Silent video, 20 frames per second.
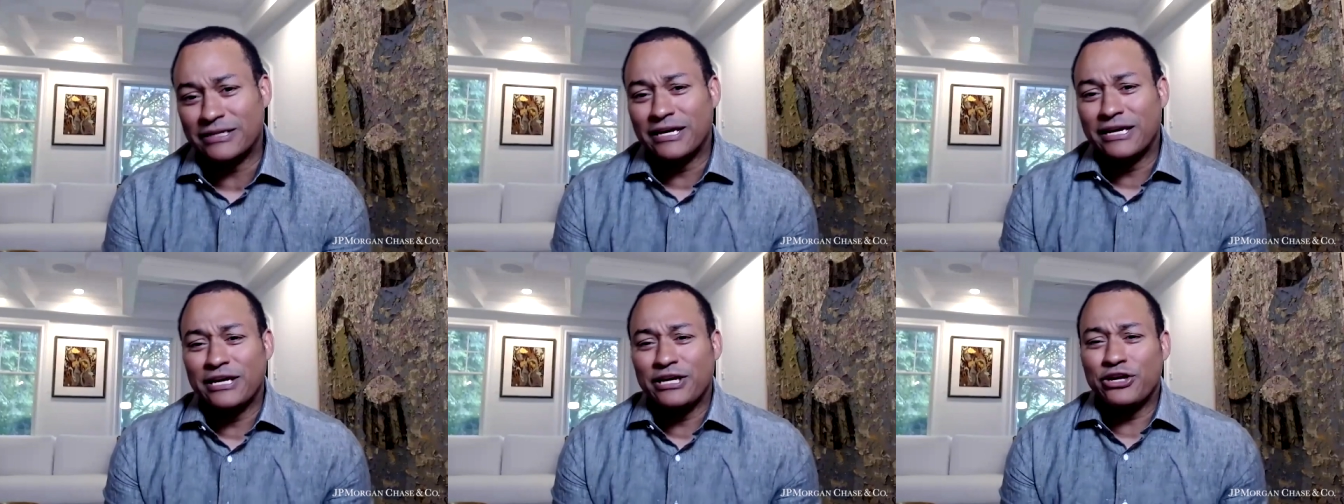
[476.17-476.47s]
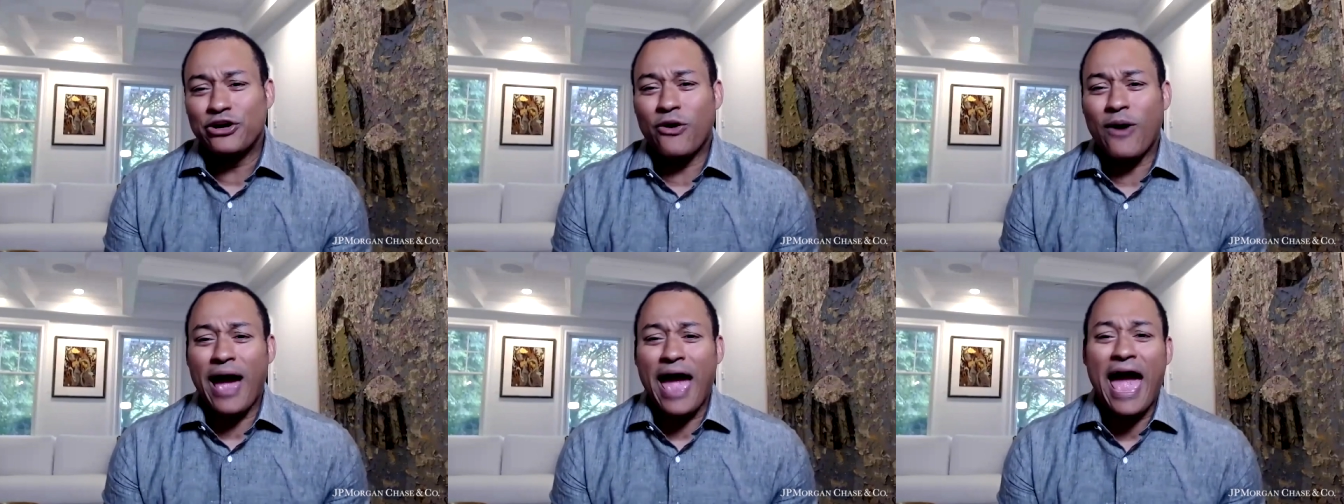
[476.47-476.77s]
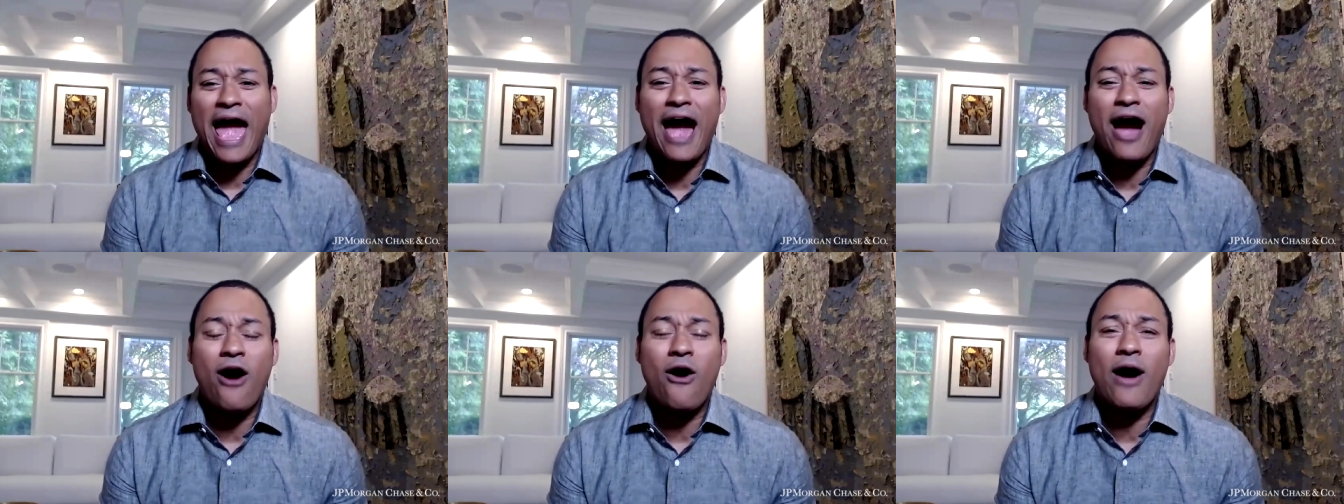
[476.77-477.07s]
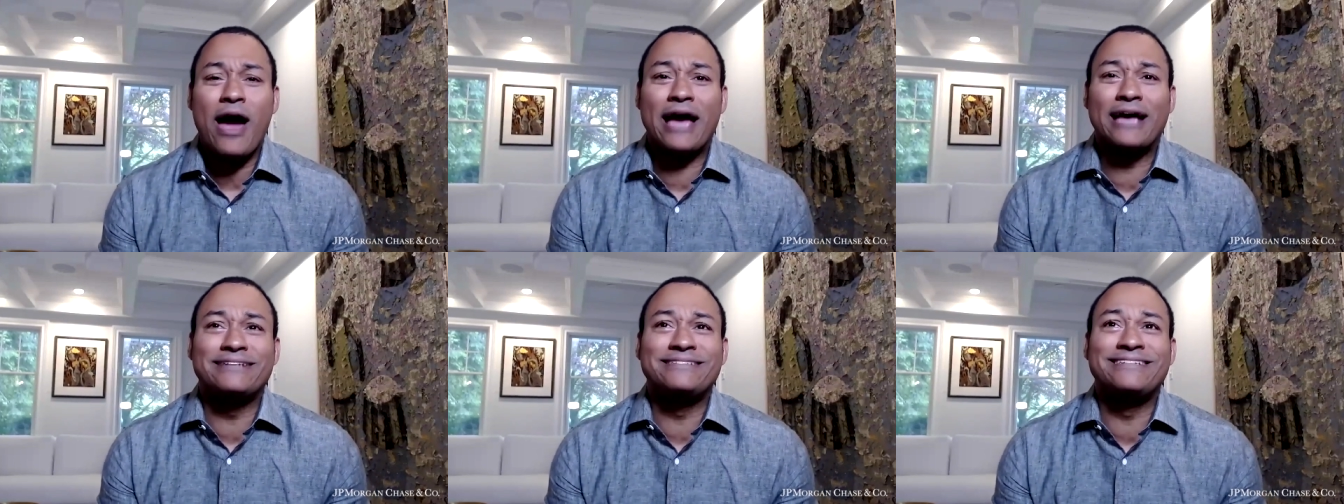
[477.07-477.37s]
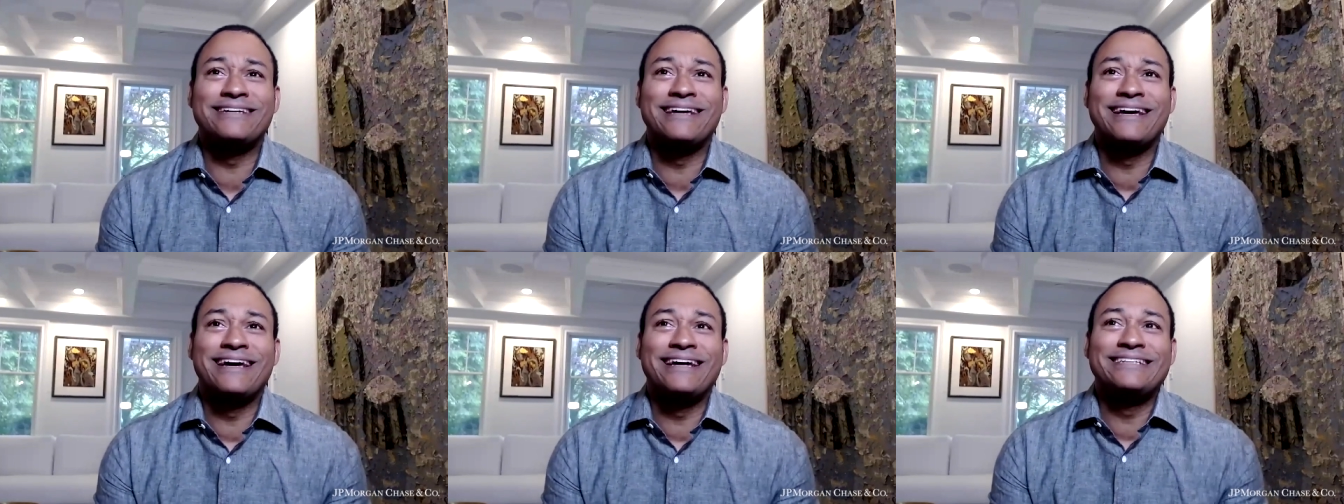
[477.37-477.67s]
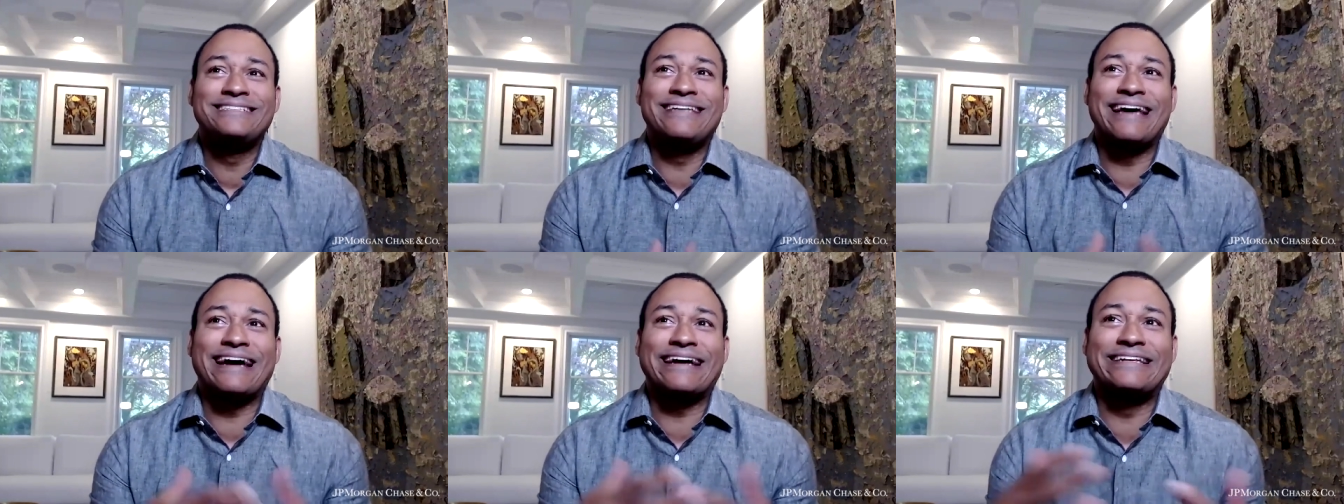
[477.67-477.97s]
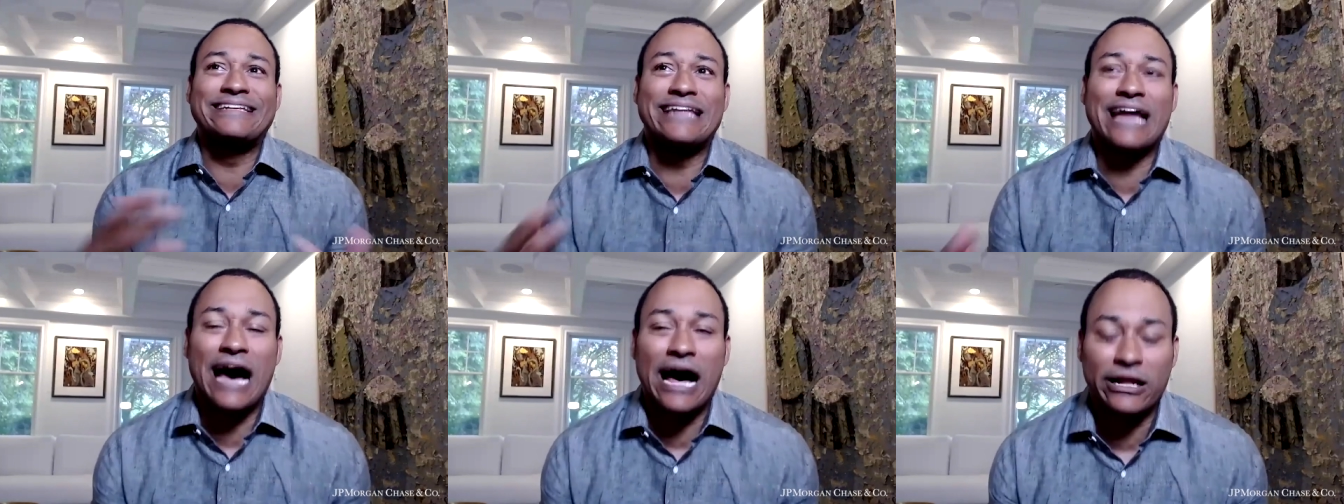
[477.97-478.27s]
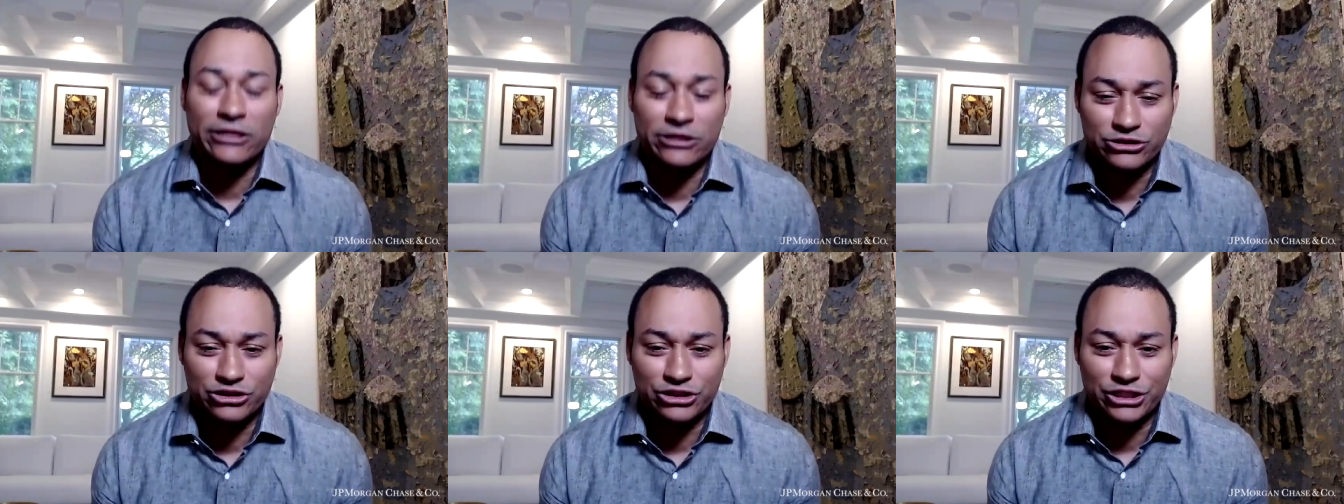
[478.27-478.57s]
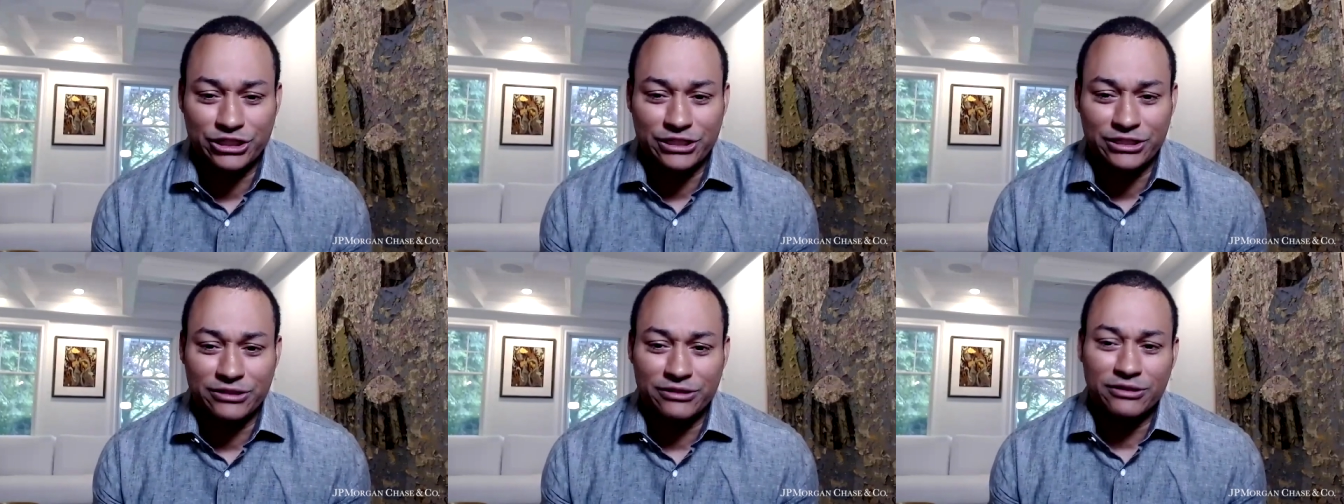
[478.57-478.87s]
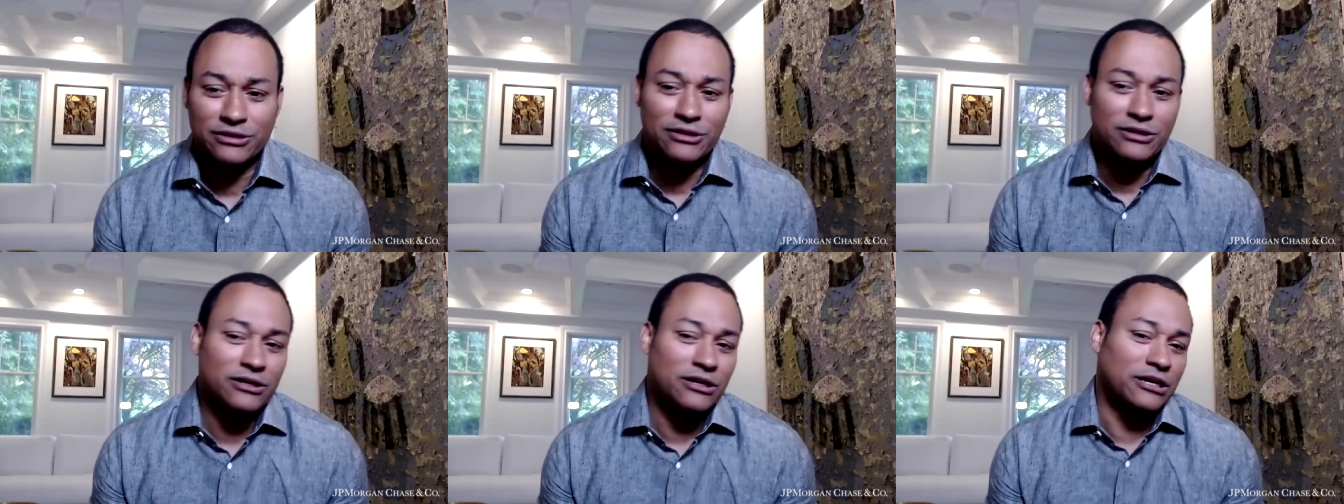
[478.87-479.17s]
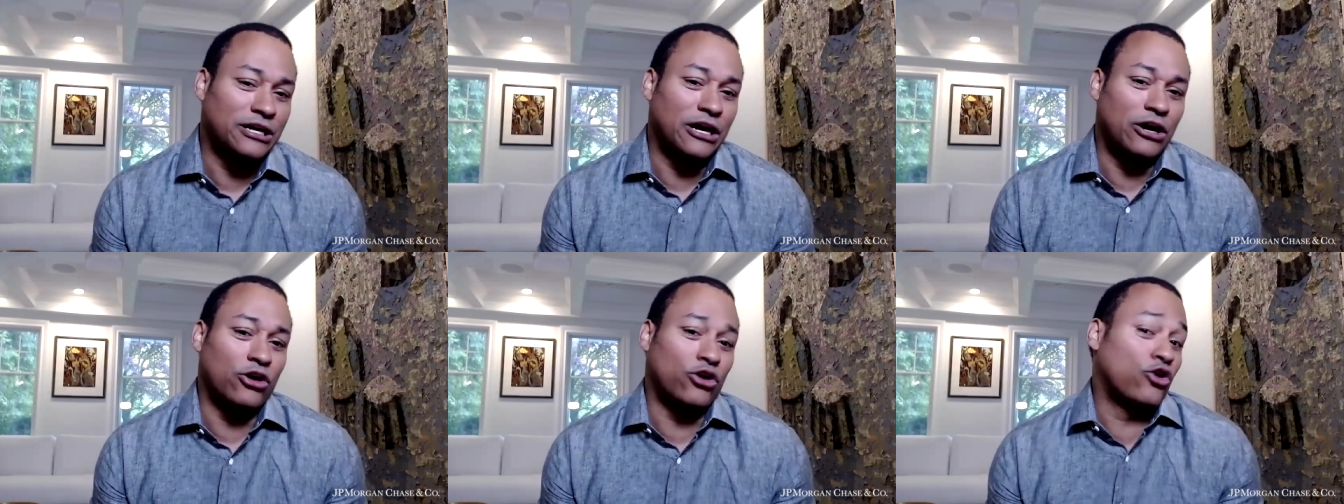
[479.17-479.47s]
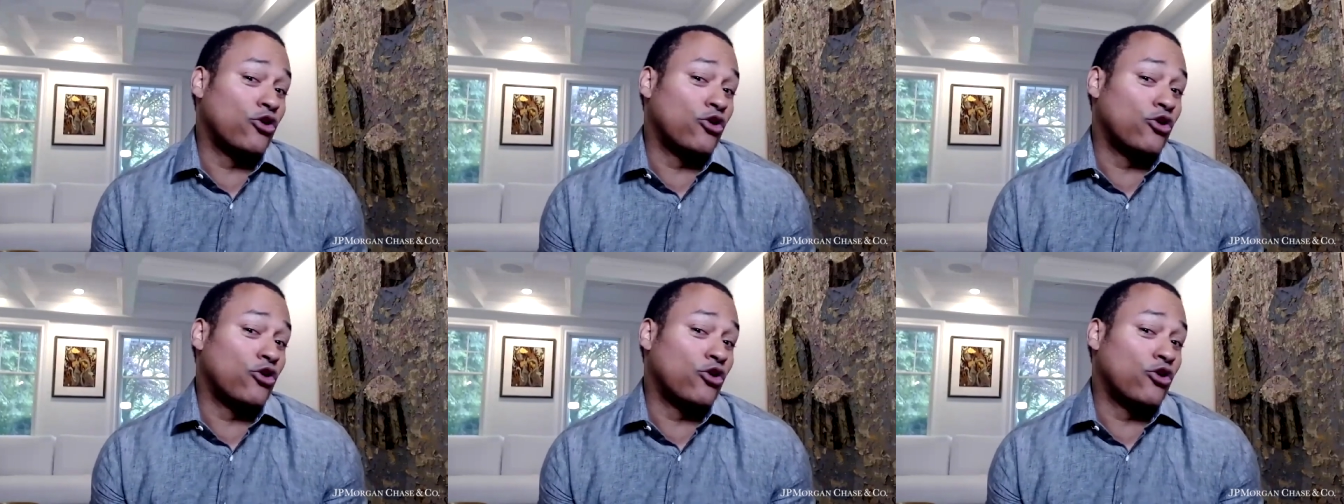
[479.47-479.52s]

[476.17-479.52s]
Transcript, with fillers: You know, how has technology, you know,